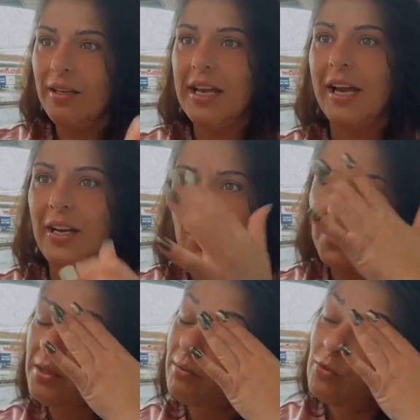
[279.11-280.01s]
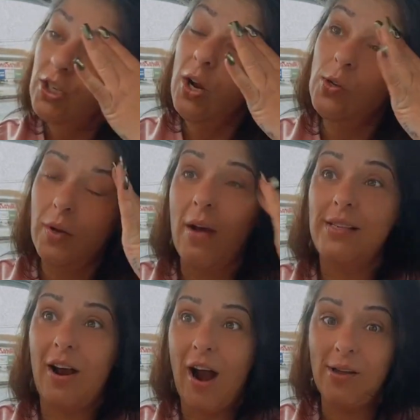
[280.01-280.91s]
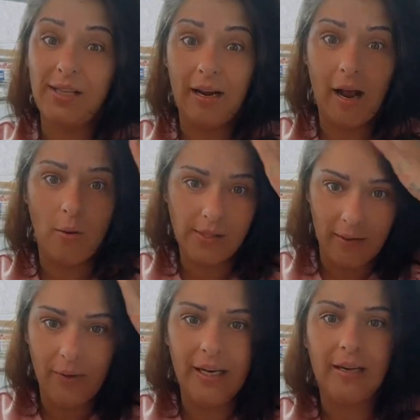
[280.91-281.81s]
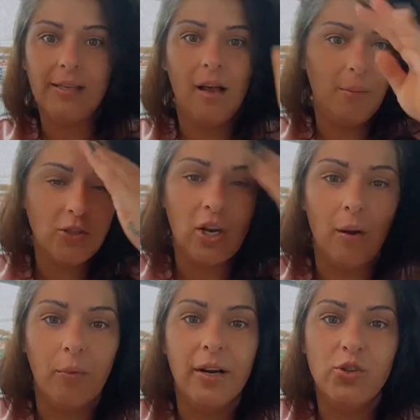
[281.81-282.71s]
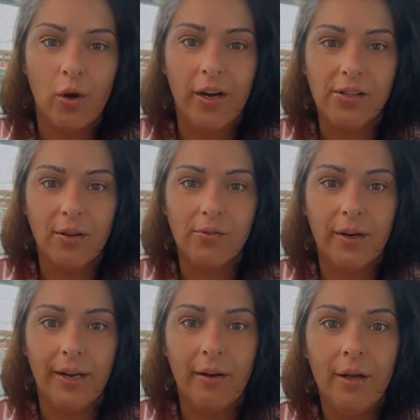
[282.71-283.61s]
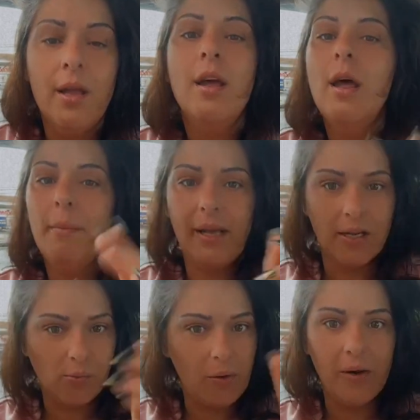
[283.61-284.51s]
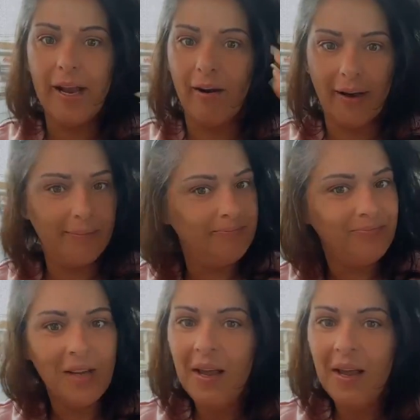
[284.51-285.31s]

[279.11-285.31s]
Nika knows. She knows when I was at her house that night. I was like, we need to tell them to shut up. We're enjoying ourselves right now. Because we were hearing...